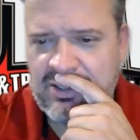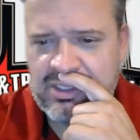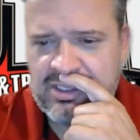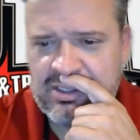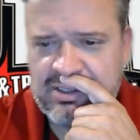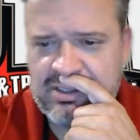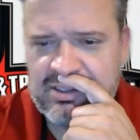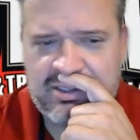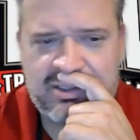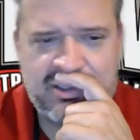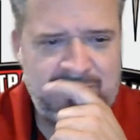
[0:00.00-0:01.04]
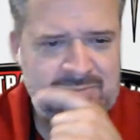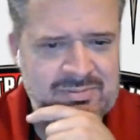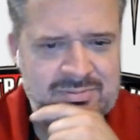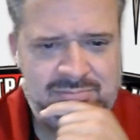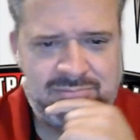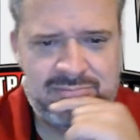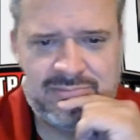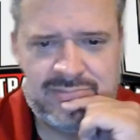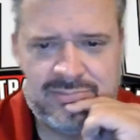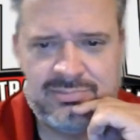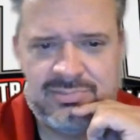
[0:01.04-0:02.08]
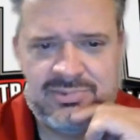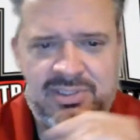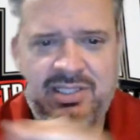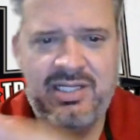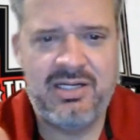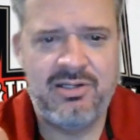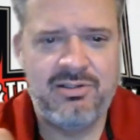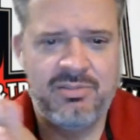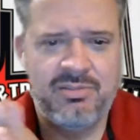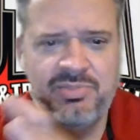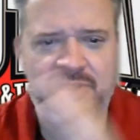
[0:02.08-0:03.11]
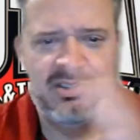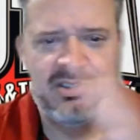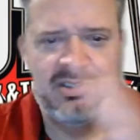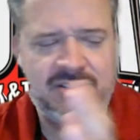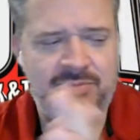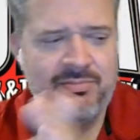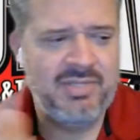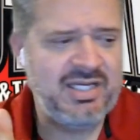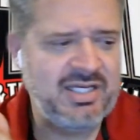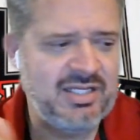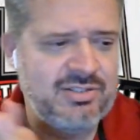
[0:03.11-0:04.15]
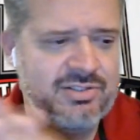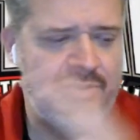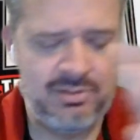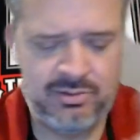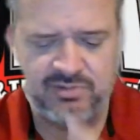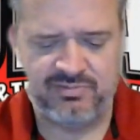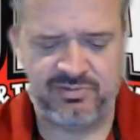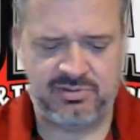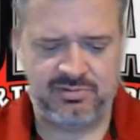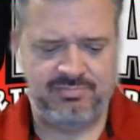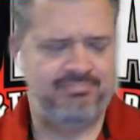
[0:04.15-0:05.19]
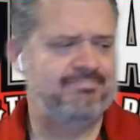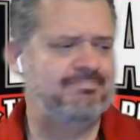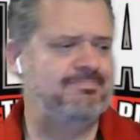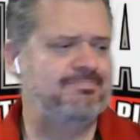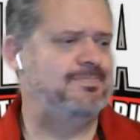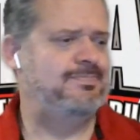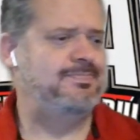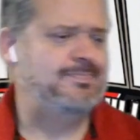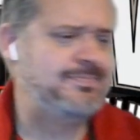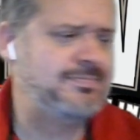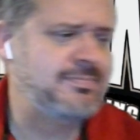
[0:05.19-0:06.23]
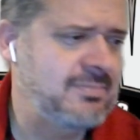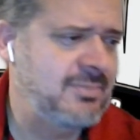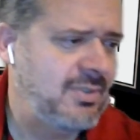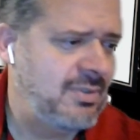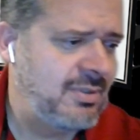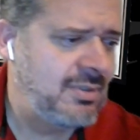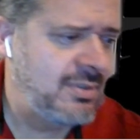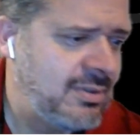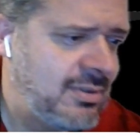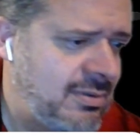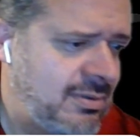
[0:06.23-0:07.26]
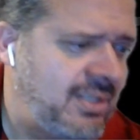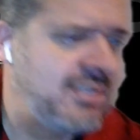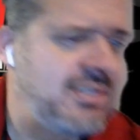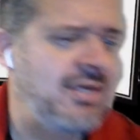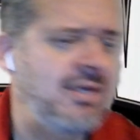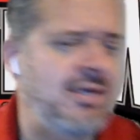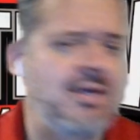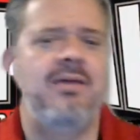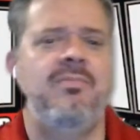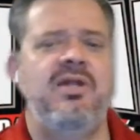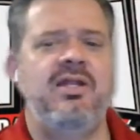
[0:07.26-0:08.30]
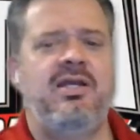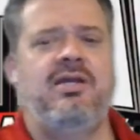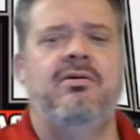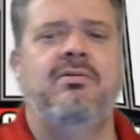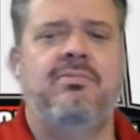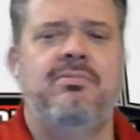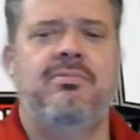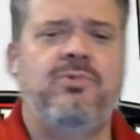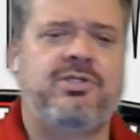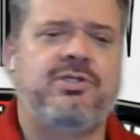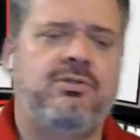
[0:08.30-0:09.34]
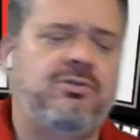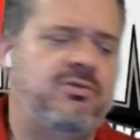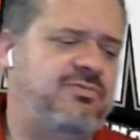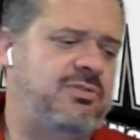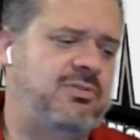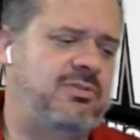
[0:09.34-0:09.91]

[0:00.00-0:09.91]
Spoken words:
under on outlaw pullers that make it to Louisville. I can tell you how many went to Louisville